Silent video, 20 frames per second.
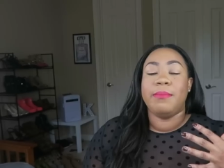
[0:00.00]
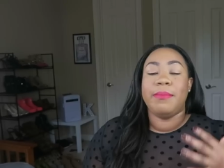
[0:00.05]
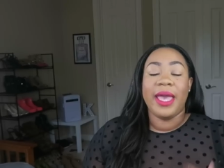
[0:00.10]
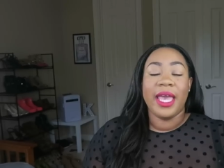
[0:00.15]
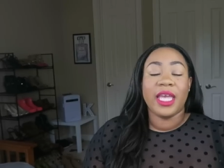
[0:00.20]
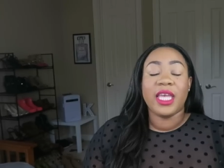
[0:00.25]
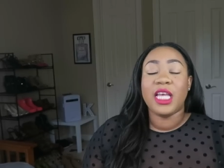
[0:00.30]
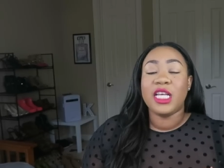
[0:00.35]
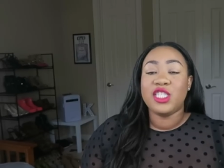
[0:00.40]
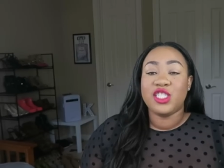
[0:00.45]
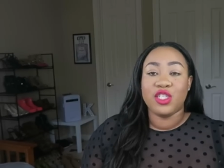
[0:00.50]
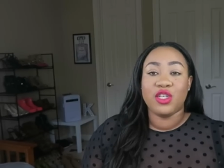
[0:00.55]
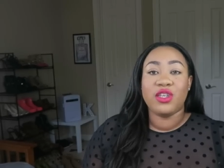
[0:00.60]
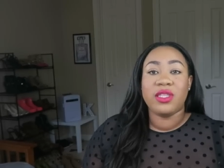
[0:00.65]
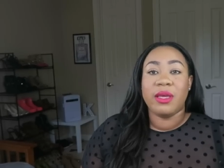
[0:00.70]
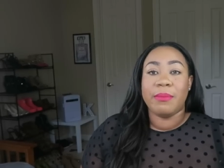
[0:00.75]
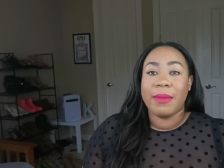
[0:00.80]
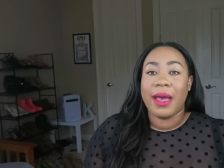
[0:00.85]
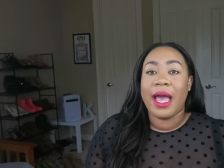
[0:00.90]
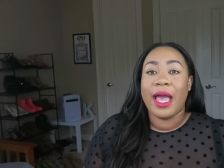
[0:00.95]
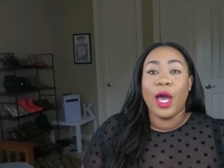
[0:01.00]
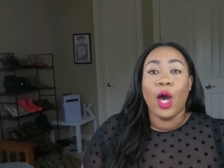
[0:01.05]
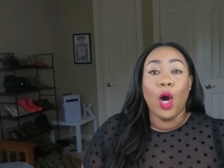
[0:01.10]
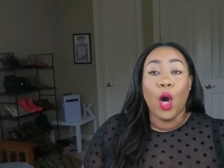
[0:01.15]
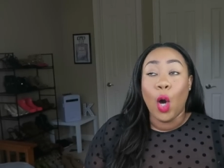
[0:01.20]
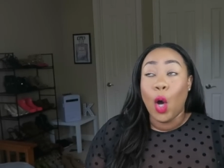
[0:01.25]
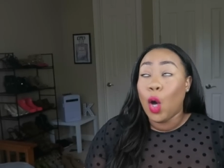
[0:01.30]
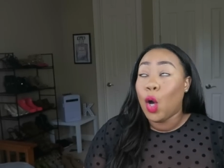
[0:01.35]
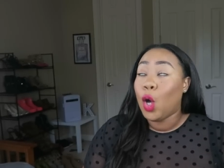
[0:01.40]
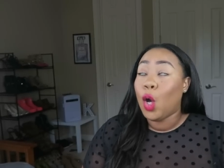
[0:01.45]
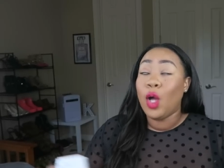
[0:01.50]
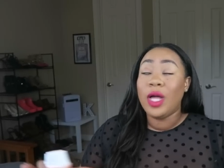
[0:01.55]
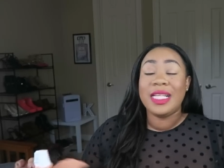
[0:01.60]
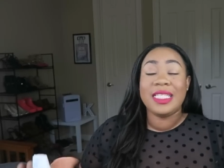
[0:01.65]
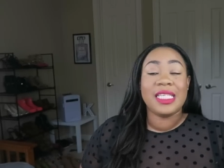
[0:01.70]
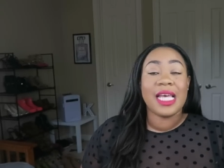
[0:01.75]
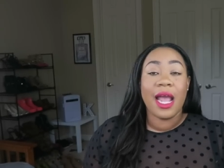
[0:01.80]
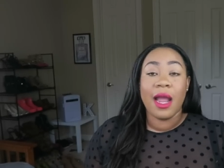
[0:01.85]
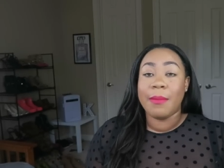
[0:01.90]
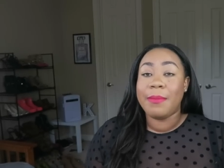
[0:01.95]
making sure that my whole
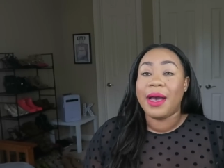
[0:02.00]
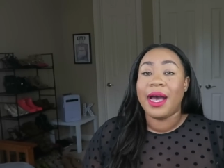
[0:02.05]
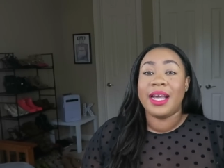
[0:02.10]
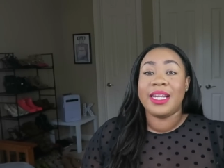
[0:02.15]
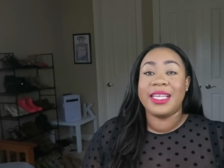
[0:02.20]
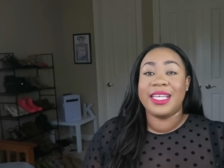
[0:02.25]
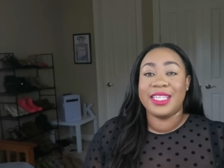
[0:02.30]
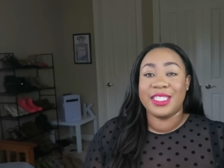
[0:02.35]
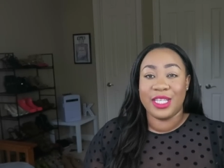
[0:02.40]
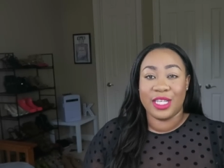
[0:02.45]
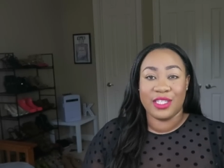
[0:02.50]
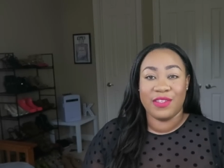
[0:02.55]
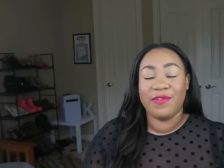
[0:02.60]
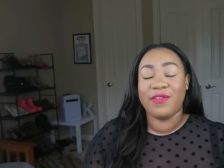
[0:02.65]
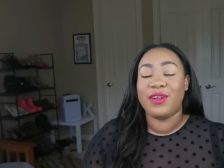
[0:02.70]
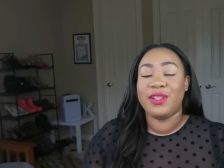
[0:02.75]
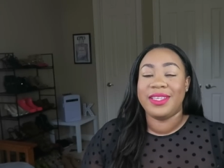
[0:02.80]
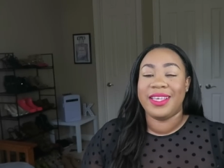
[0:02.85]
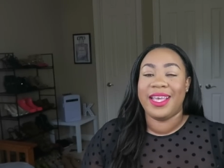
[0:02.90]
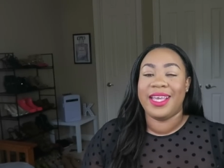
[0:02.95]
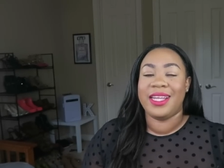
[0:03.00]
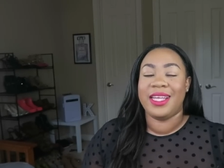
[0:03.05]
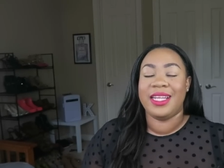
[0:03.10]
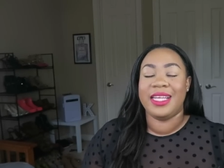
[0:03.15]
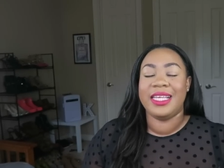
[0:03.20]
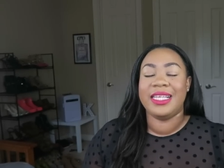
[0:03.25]
entire body is exfoliated